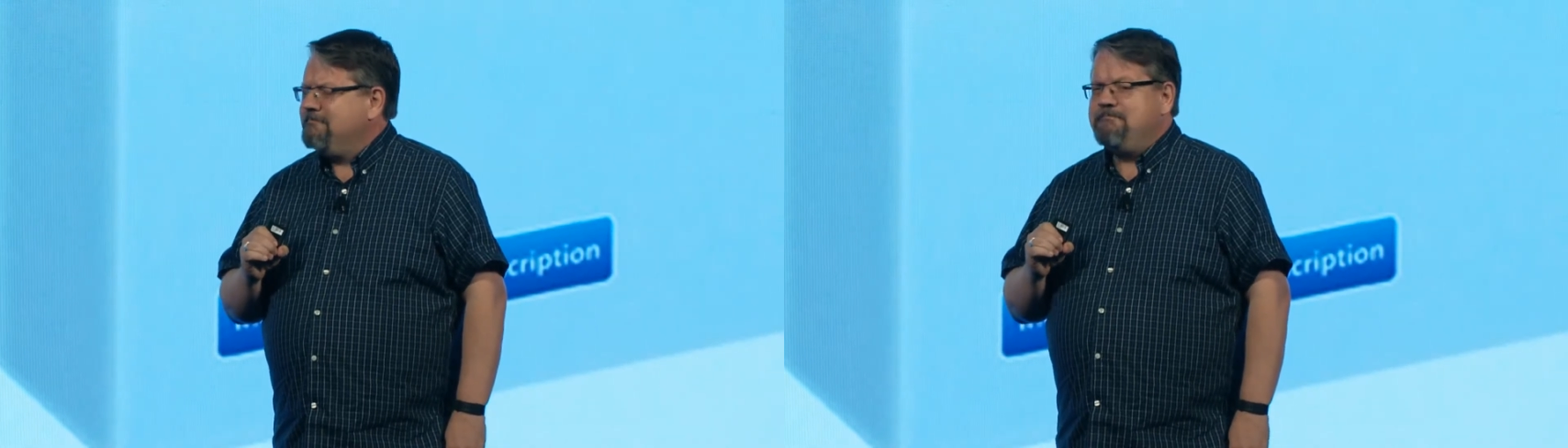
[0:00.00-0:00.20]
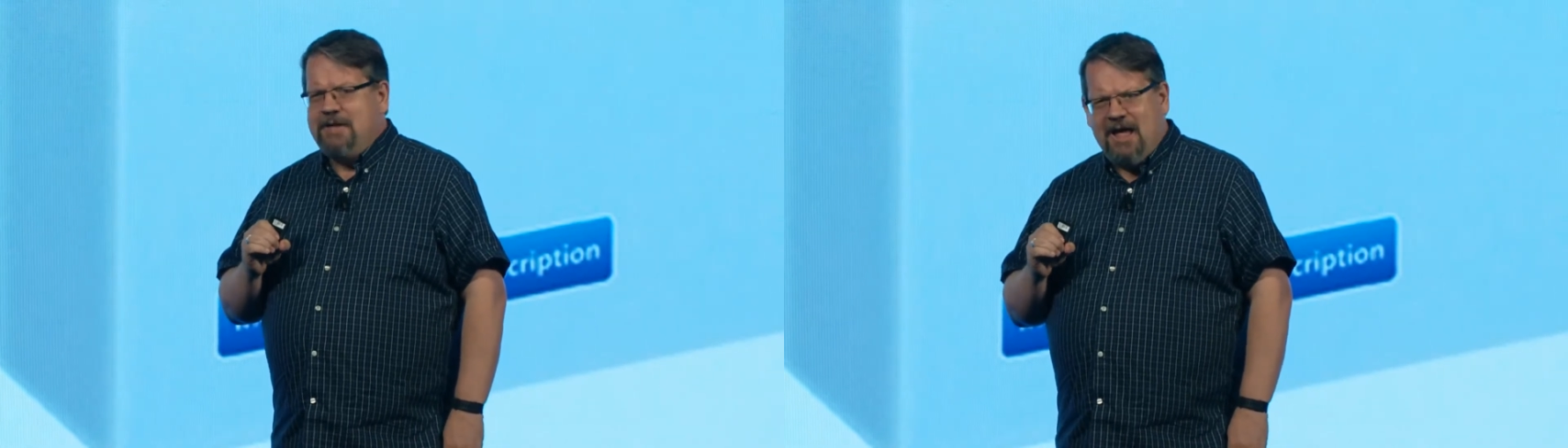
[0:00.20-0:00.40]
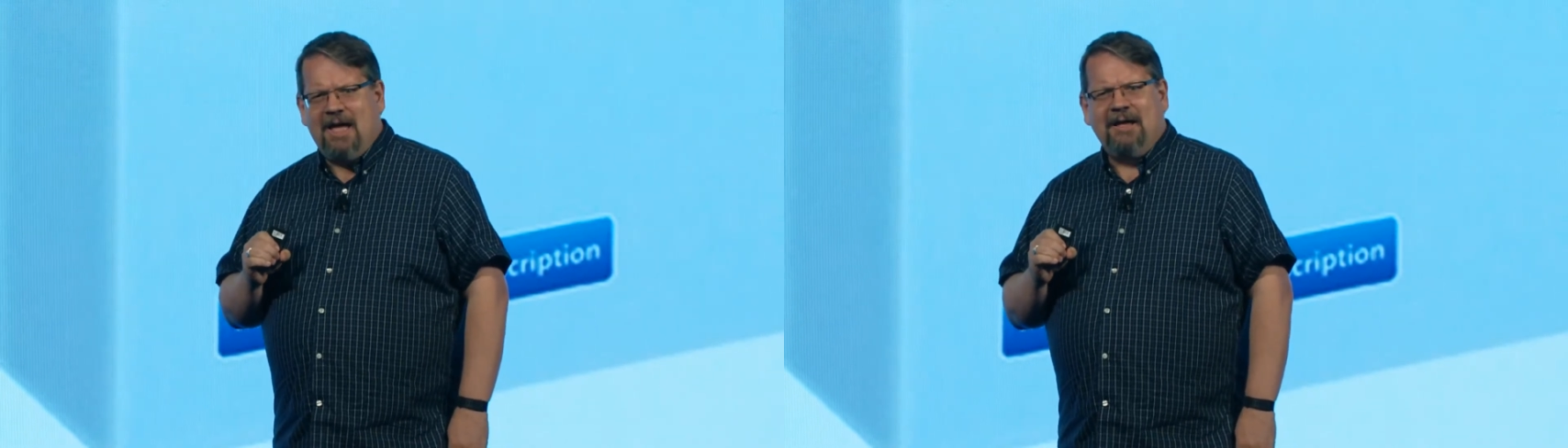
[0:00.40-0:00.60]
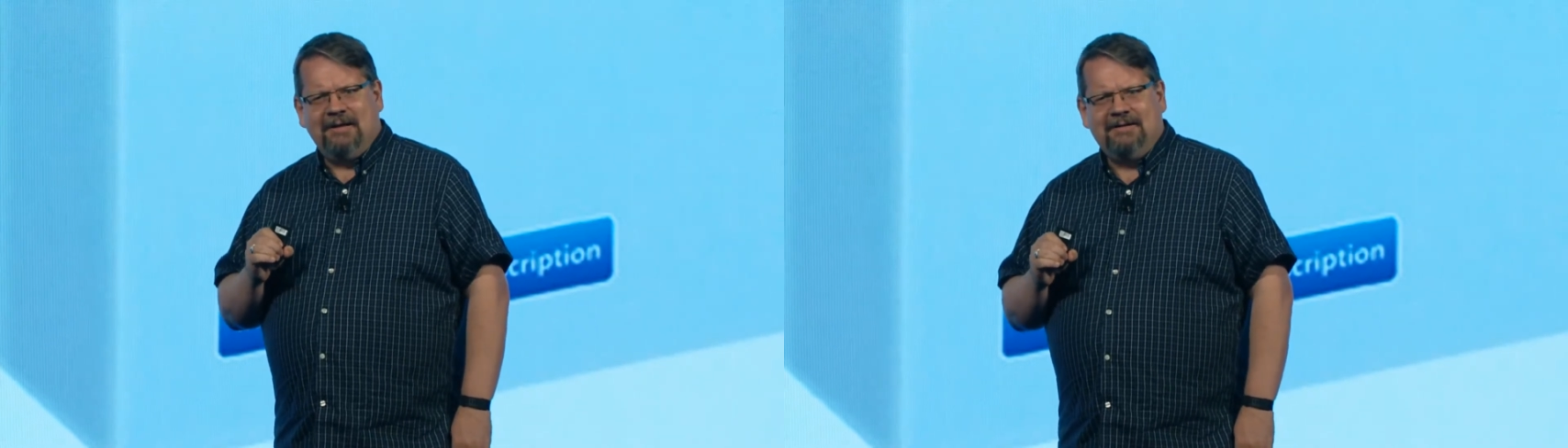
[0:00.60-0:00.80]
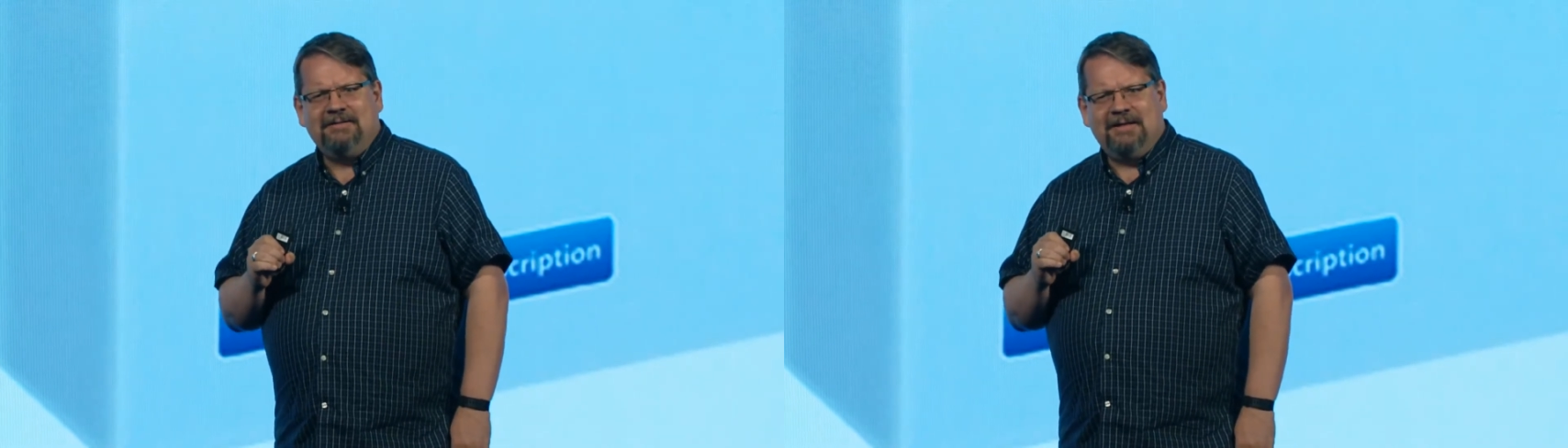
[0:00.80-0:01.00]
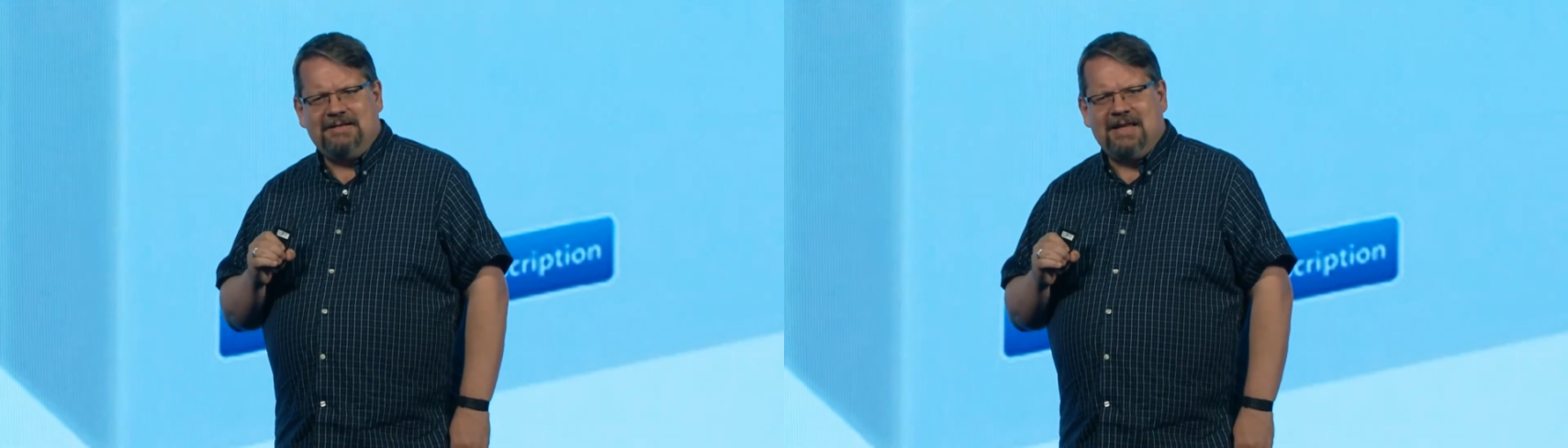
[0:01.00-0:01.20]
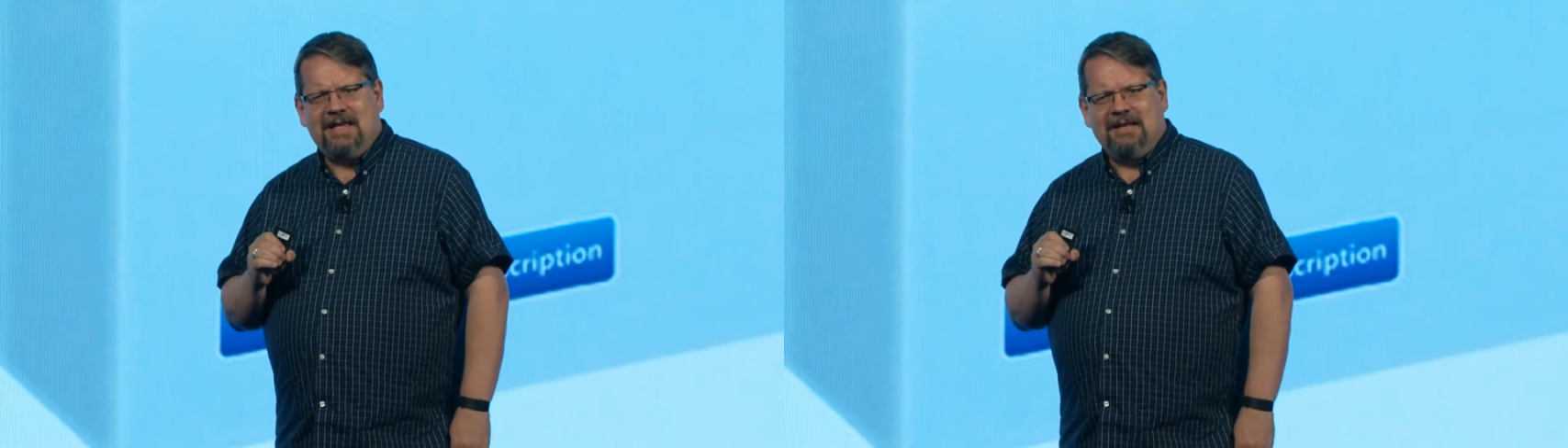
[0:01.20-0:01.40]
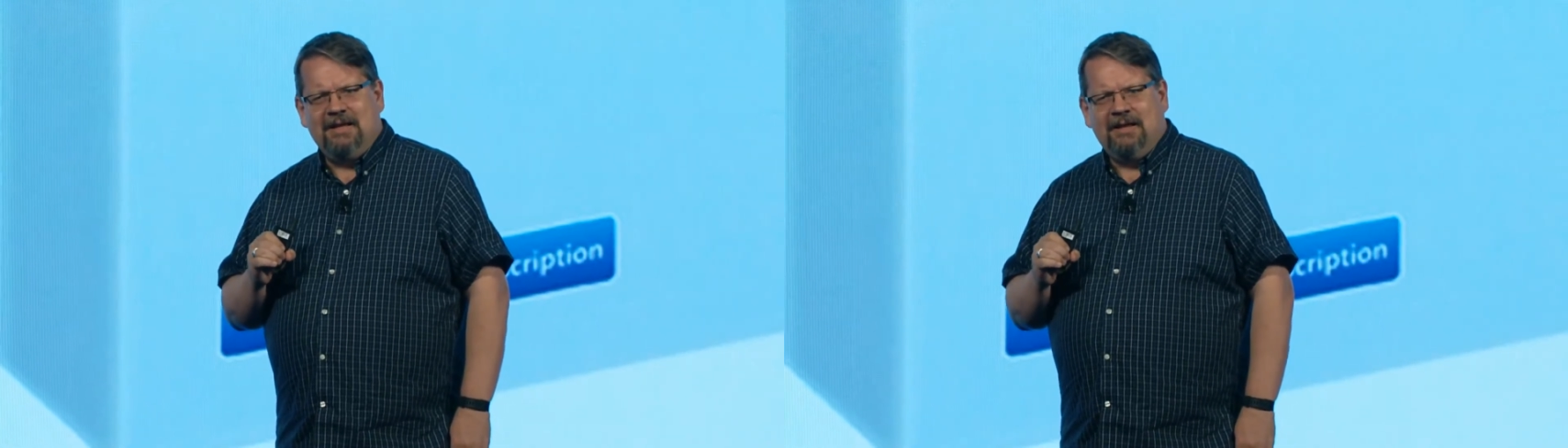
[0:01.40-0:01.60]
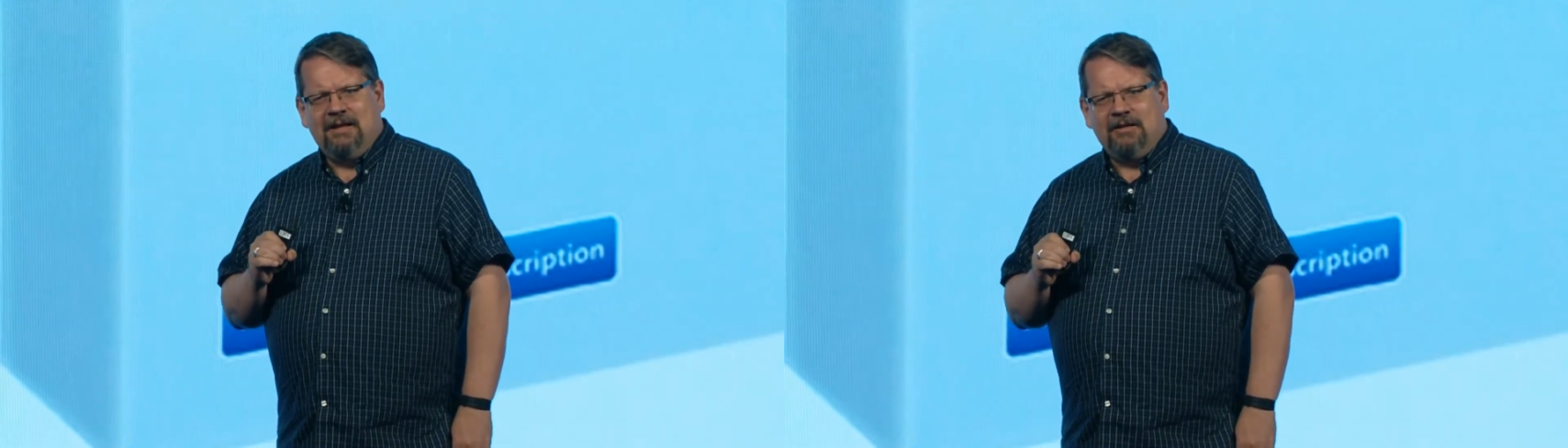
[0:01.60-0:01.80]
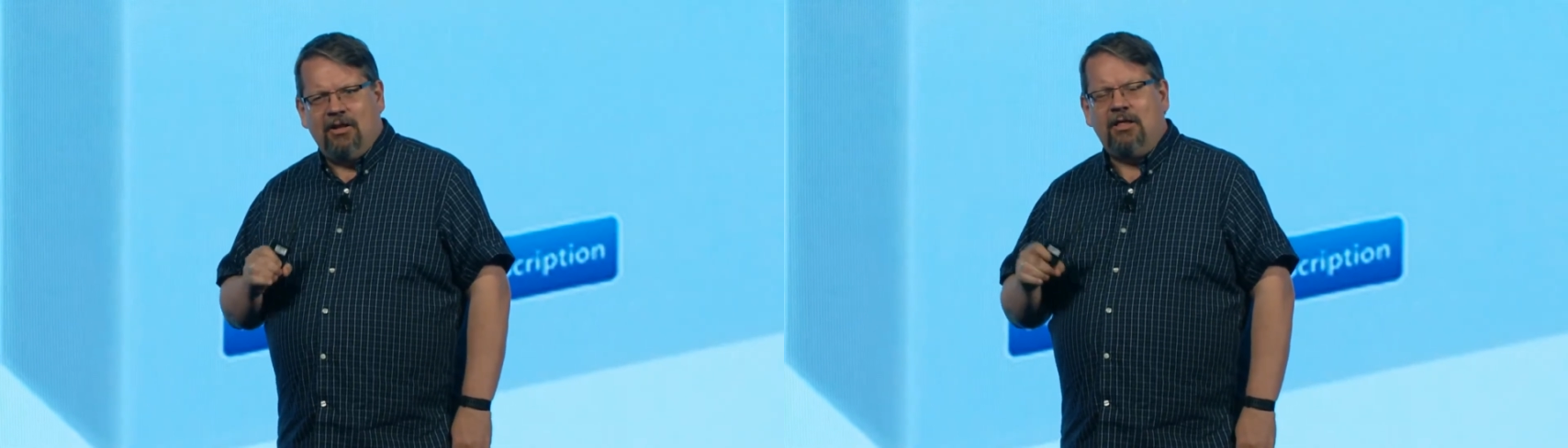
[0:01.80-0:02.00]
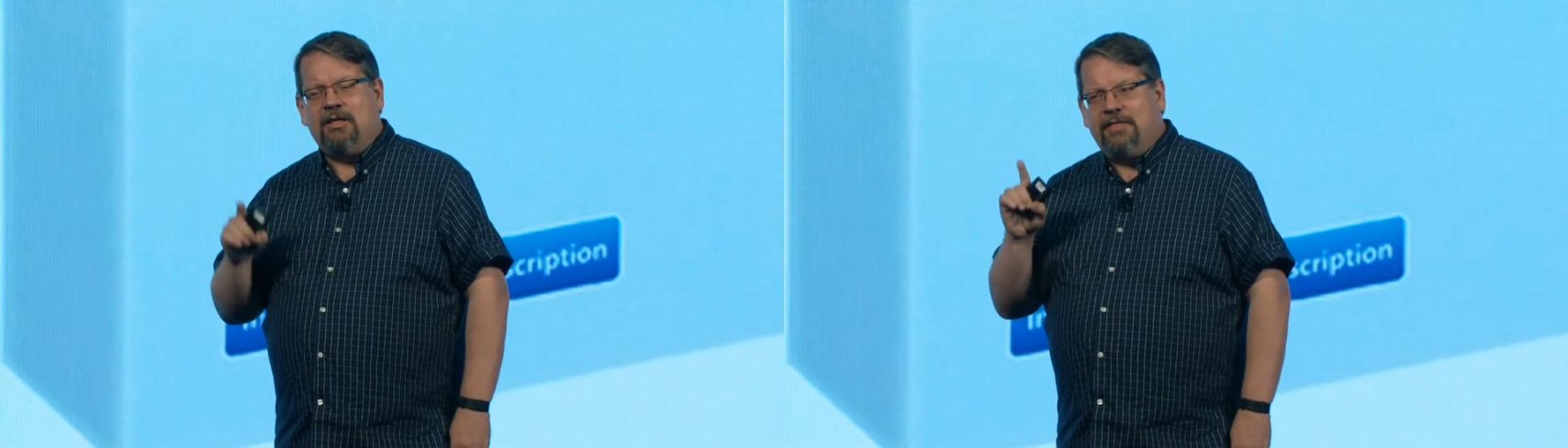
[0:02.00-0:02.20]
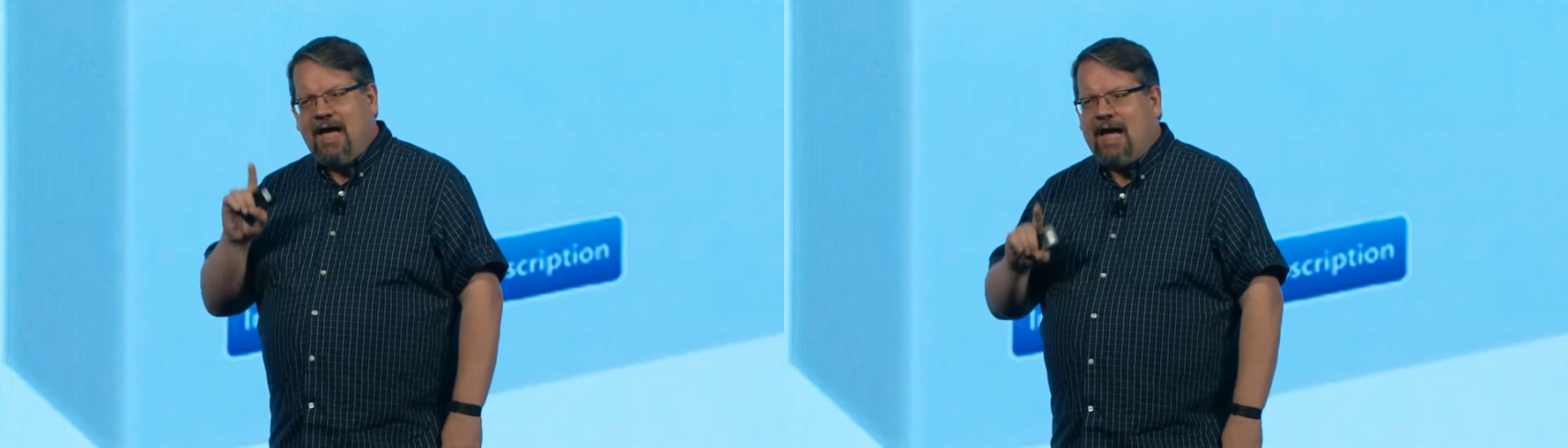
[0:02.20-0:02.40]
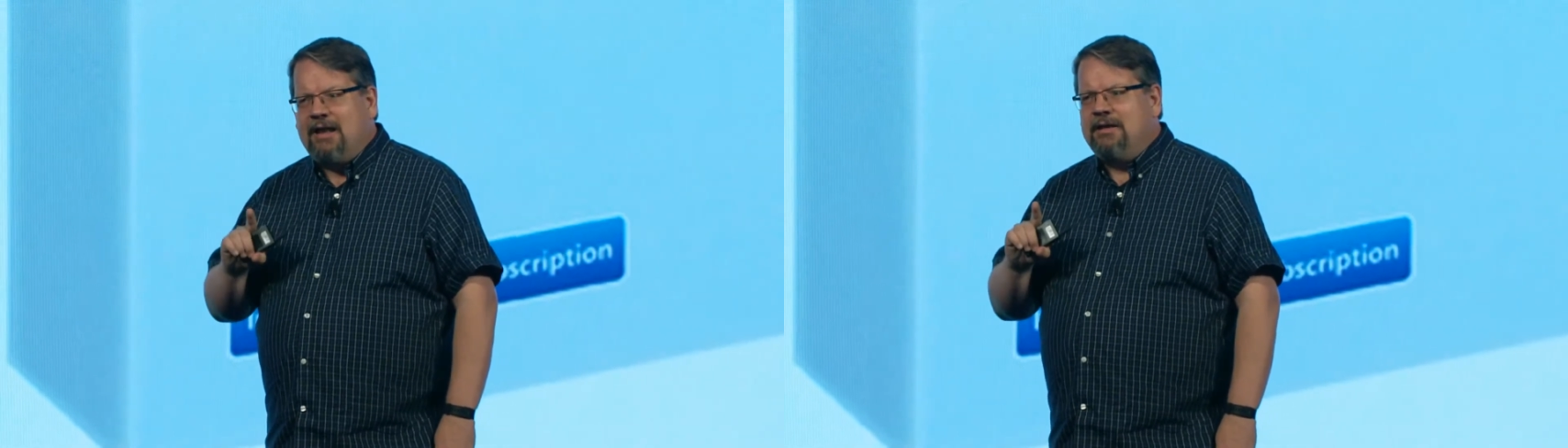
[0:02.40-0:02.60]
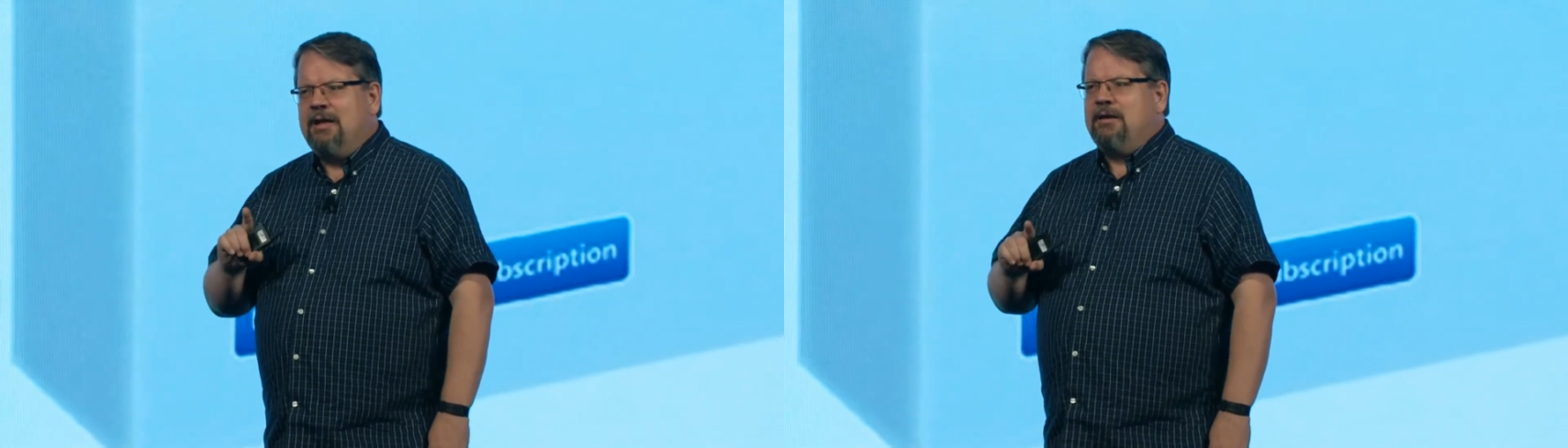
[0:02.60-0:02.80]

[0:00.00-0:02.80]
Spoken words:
Yeah, they did. Not only that,